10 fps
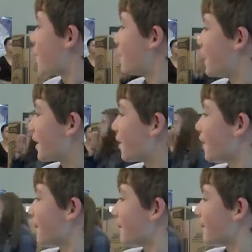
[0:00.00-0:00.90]

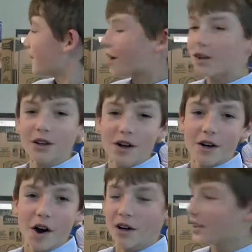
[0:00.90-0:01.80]
vinegar,
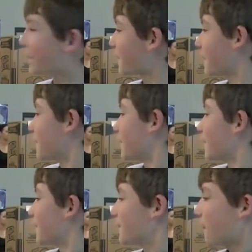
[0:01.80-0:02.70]
garlic,
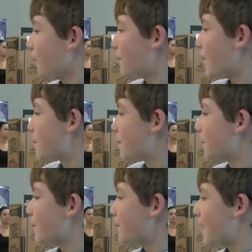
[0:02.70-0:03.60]
salt,
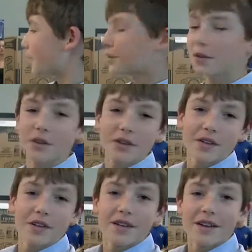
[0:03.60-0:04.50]
pepper, basil,
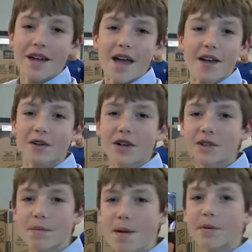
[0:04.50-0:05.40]
and crushed
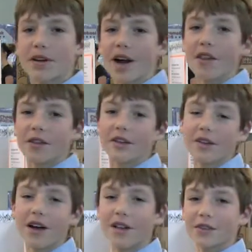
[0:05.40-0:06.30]
red pepper and other
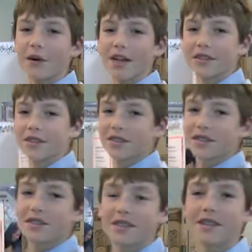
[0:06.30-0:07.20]
spices.
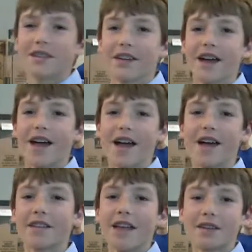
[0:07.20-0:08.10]

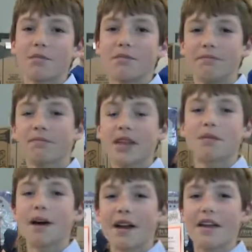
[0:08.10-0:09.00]
And that's, that's
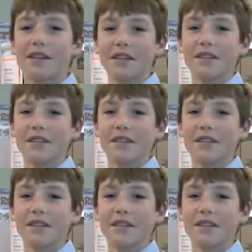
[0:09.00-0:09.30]
about it.